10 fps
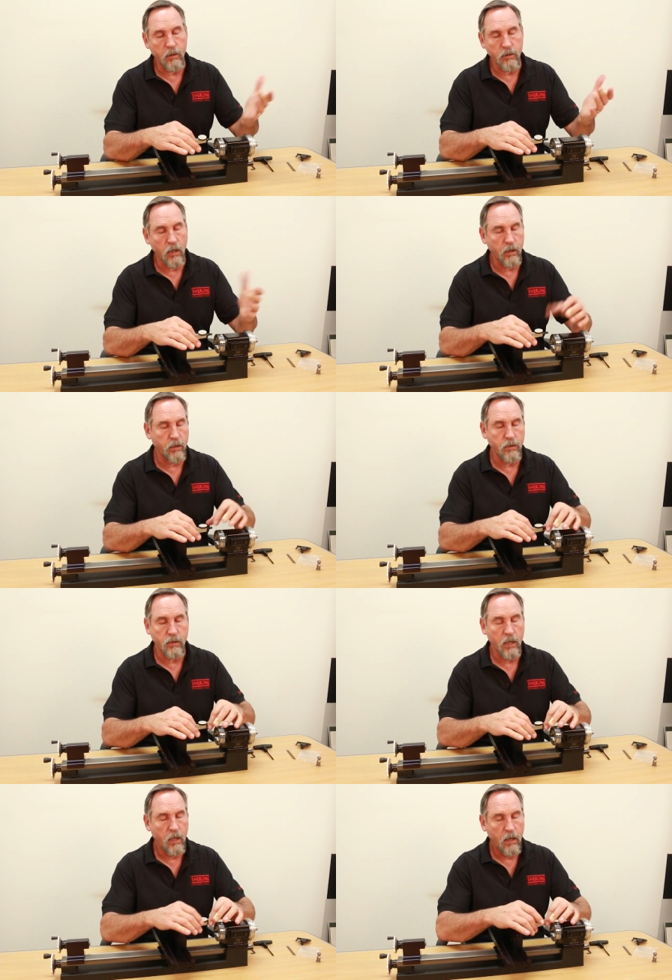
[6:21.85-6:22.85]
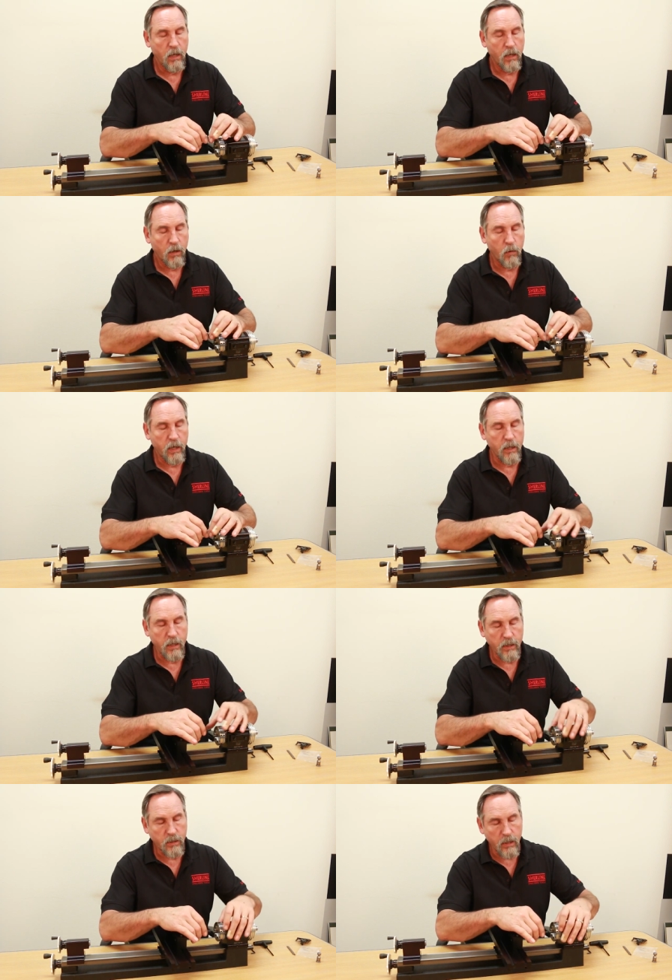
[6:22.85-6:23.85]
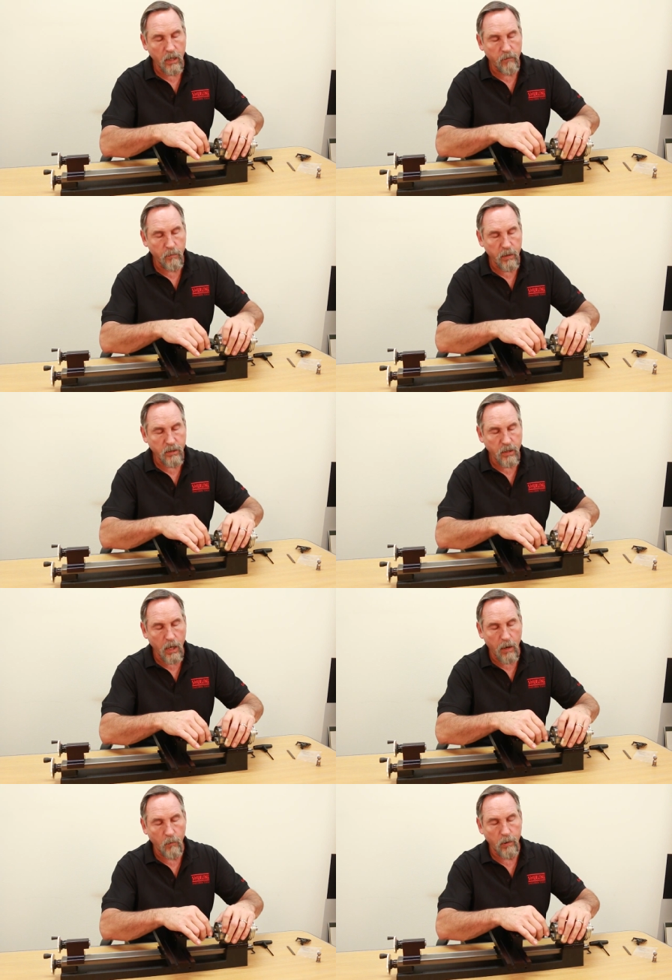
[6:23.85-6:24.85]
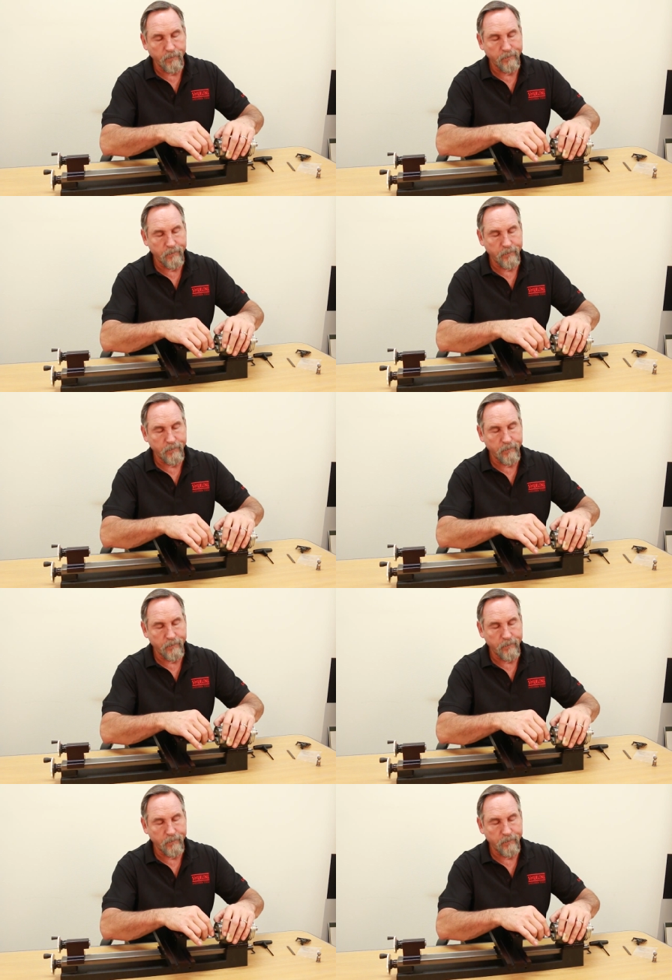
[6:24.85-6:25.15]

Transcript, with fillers: The chuck is quick and easy and everybody's got one.